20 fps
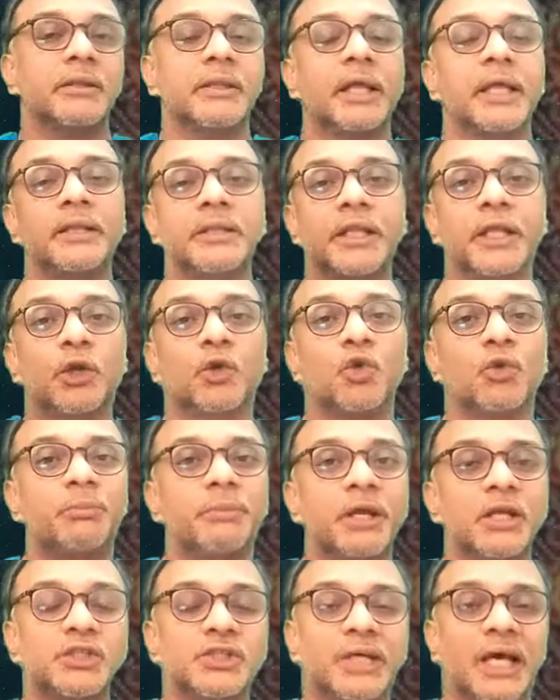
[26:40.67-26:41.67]
then there could
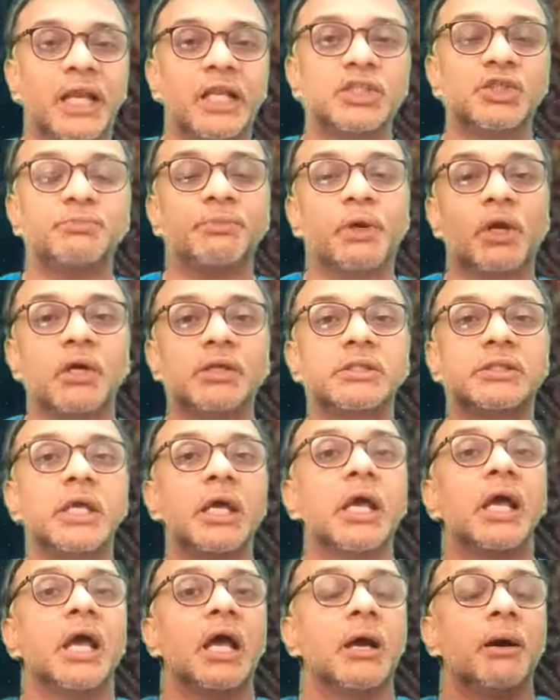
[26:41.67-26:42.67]
be a challenge, because
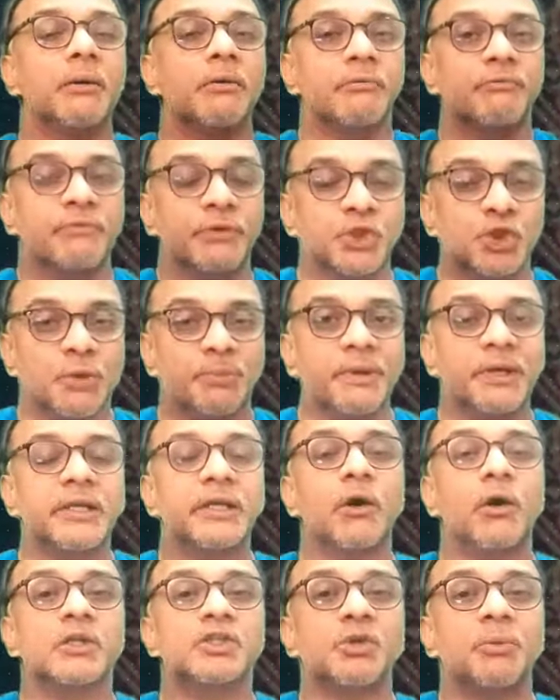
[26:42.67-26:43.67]

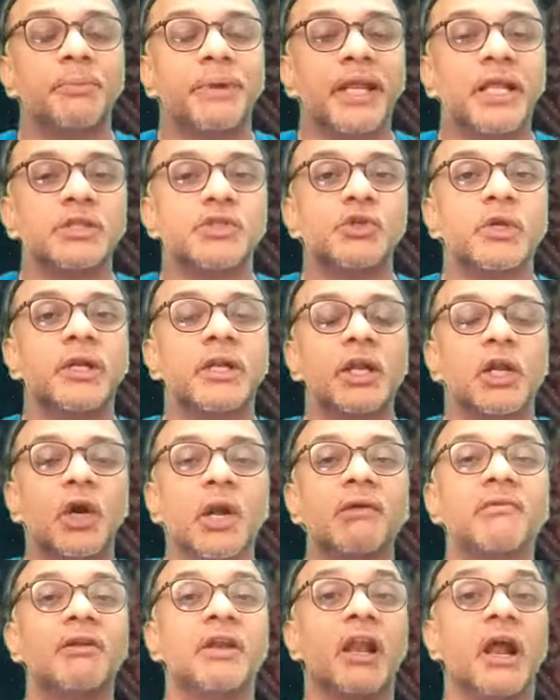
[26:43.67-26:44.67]
Jupiter also brings in a
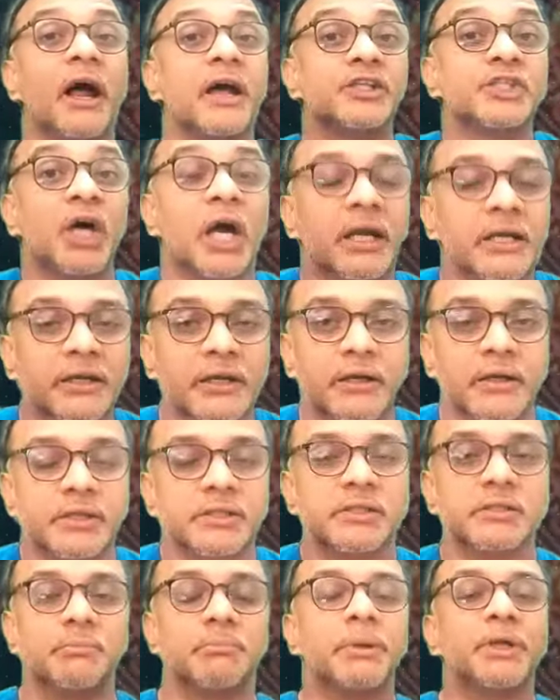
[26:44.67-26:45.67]
lot of large heartedness.